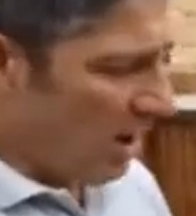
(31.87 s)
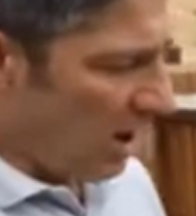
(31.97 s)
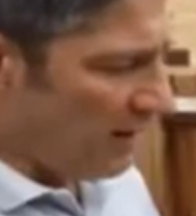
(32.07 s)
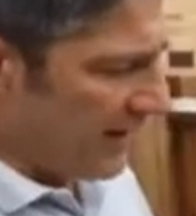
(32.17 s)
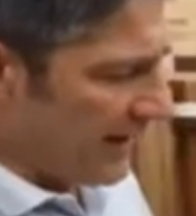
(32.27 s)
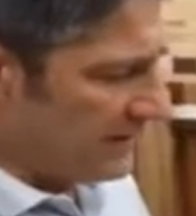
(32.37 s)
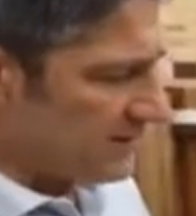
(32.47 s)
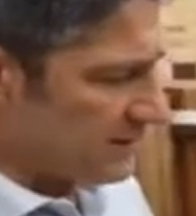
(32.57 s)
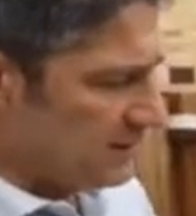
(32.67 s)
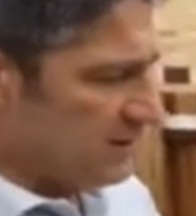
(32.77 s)
I've had
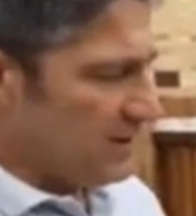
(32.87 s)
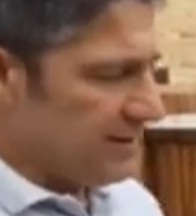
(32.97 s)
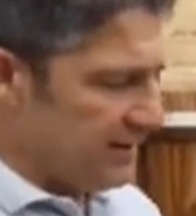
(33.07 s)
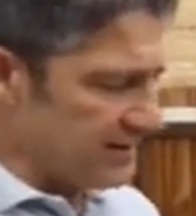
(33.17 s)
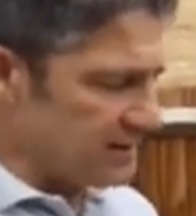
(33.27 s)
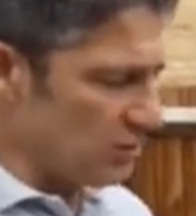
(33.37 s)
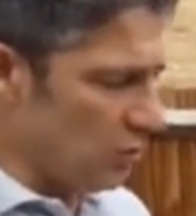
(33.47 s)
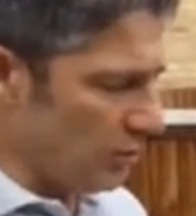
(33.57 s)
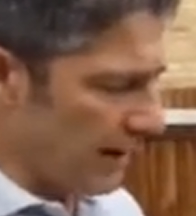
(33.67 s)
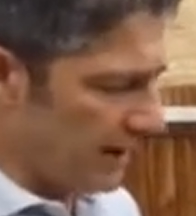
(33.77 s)
this
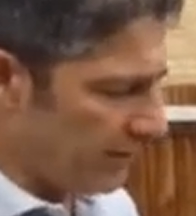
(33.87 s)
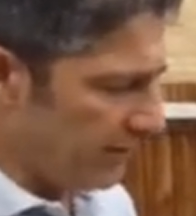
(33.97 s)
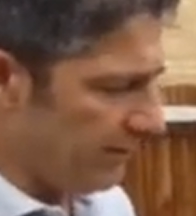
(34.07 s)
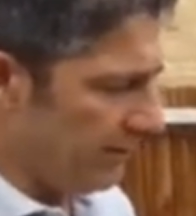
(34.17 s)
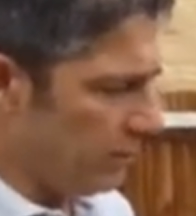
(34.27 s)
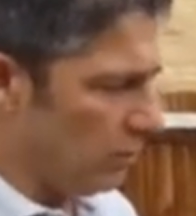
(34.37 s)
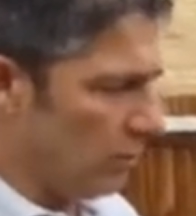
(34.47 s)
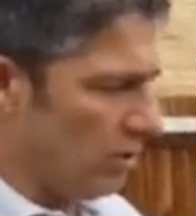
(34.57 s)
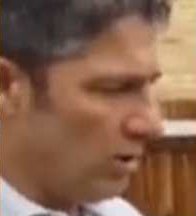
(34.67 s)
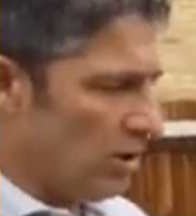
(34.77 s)
saw now
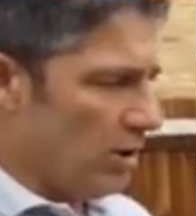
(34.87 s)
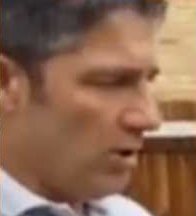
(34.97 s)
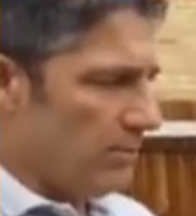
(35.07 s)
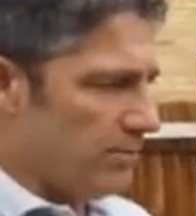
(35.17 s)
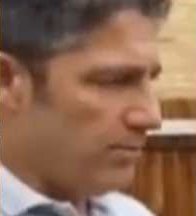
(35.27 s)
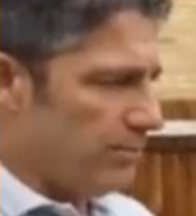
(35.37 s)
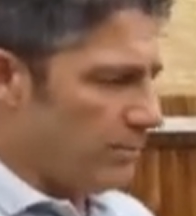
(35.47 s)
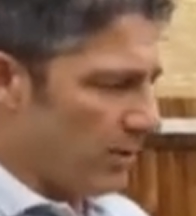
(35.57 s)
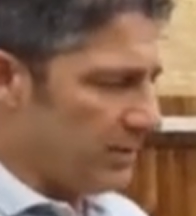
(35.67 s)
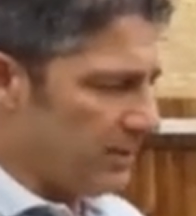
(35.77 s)
for
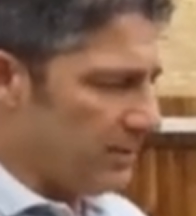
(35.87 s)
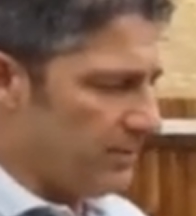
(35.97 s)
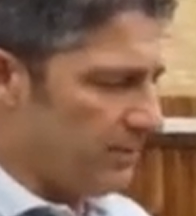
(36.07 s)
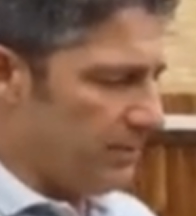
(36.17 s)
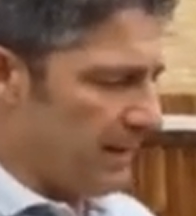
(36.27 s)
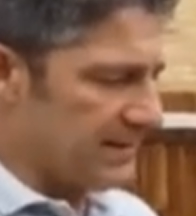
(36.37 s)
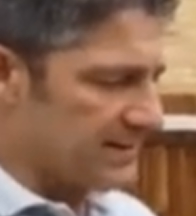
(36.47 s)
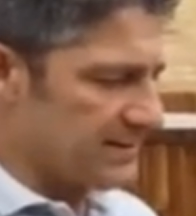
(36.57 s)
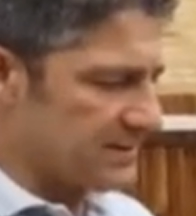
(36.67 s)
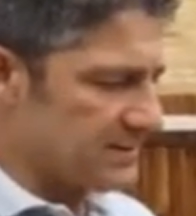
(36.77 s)
probably the
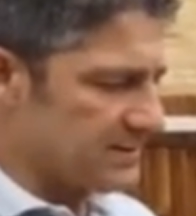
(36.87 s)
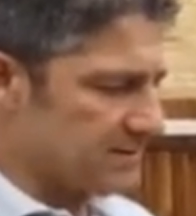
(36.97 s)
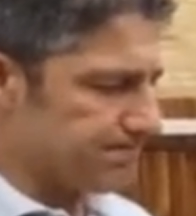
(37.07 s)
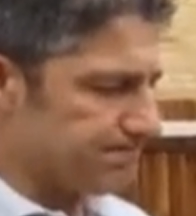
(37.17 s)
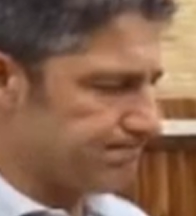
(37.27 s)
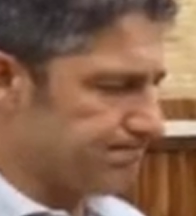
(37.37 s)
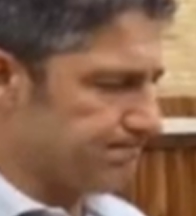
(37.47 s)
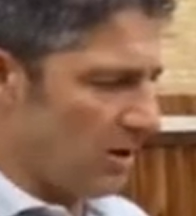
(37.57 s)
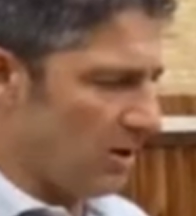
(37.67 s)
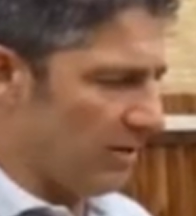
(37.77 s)
best
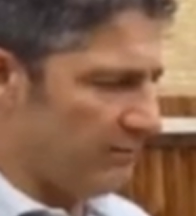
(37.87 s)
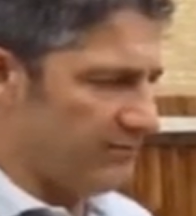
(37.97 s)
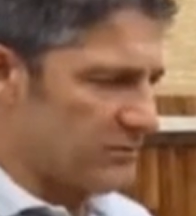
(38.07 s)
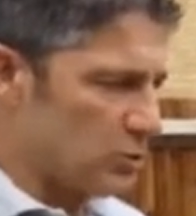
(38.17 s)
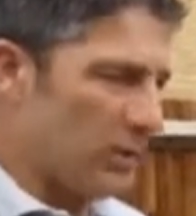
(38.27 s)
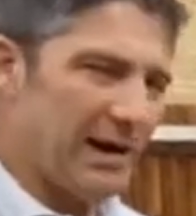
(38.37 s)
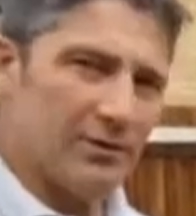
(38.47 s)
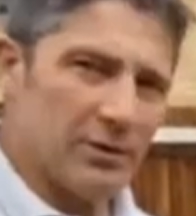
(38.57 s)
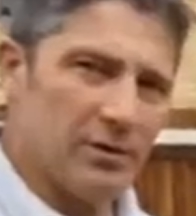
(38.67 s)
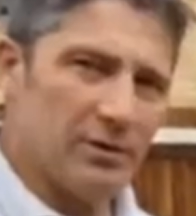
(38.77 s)
of
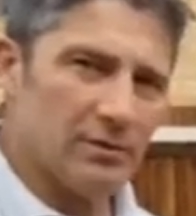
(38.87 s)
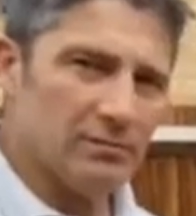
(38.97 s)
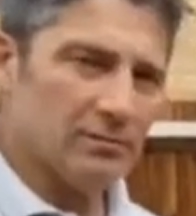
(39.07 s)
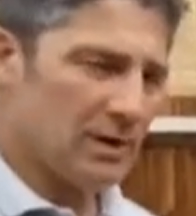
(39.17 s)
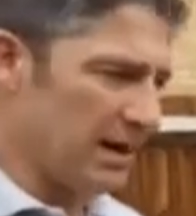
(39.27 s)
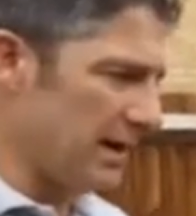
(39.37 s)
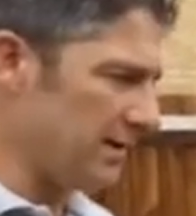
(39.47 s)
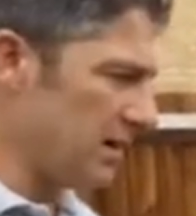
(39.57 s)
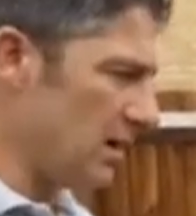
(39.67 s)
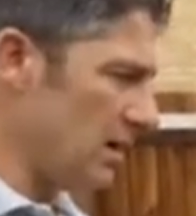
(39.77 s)
12 years,
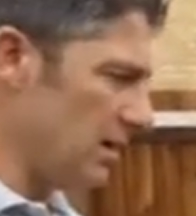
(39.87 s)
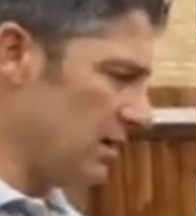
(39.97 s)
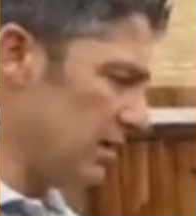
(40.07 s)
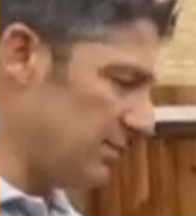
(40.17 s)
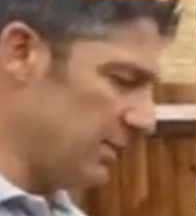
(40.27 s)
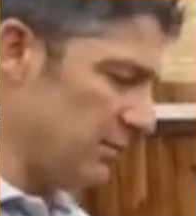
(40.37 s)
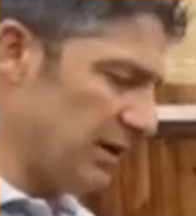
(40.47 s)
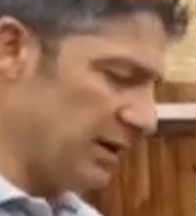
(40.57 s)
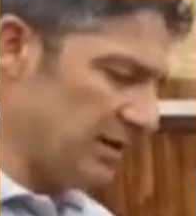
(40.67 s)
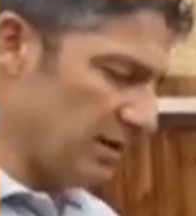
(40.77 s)
and it's been
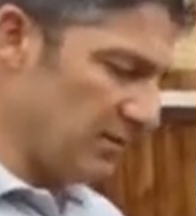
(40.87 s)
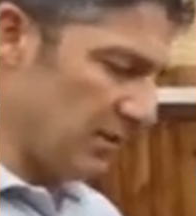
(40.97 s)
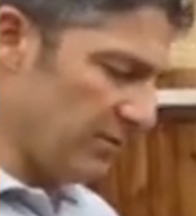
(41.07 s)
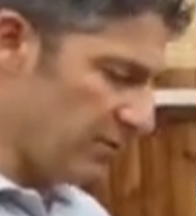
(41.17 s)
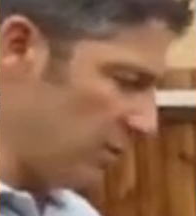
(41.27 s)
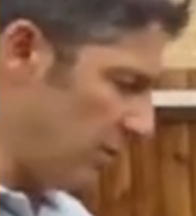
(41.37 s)
brilliant. I'm over the moon